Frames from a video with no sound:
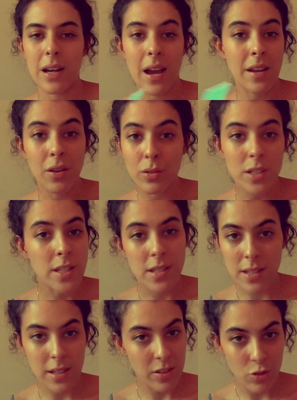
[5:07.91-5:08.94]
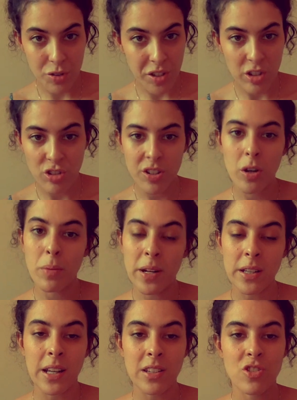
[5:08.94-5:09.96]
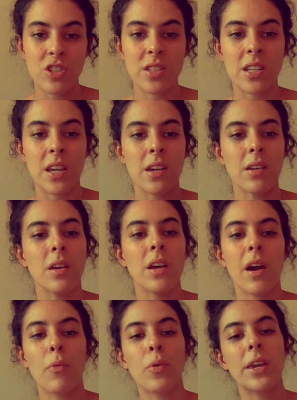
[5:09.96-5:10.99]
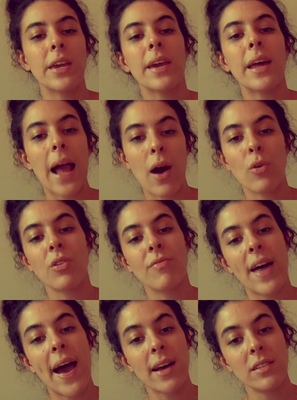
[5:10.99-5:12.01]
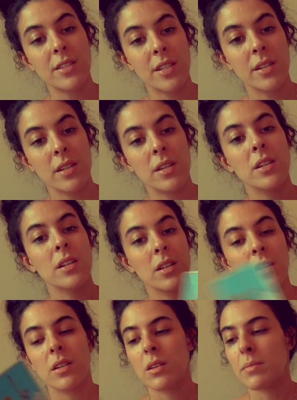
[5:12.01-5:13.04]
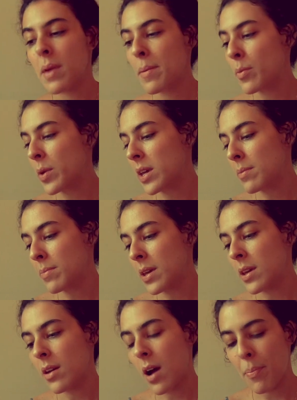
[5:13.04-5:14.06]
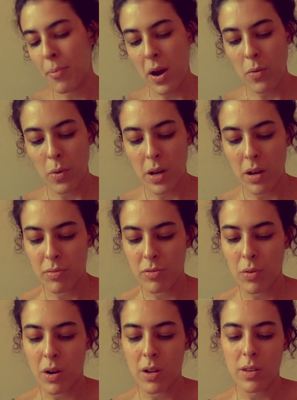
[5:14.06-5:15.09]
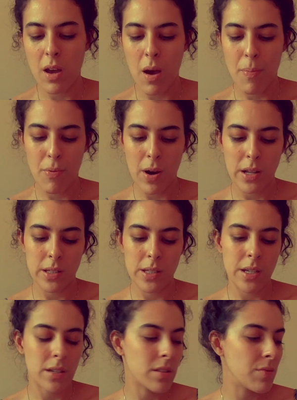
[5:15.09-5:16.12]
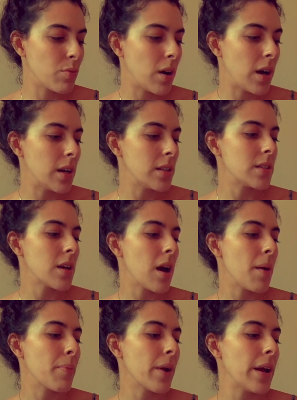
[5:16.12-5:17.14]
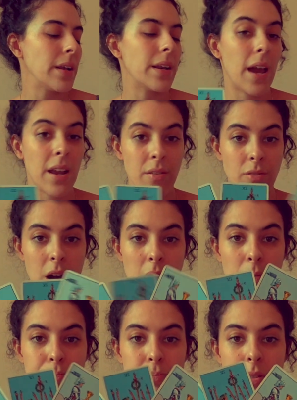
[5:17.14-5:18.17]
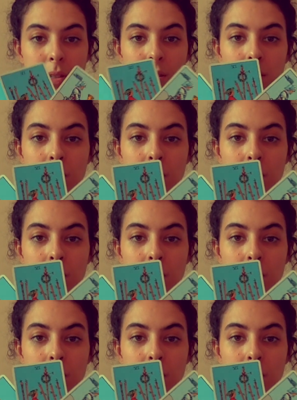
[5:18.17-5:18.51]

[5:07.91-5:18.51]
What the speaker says: I know this isn't traditional, but let's just see if we can get out of that. Maybe we can be upright Queen of Swords, upright Six of Wands, upright Knight of Cups.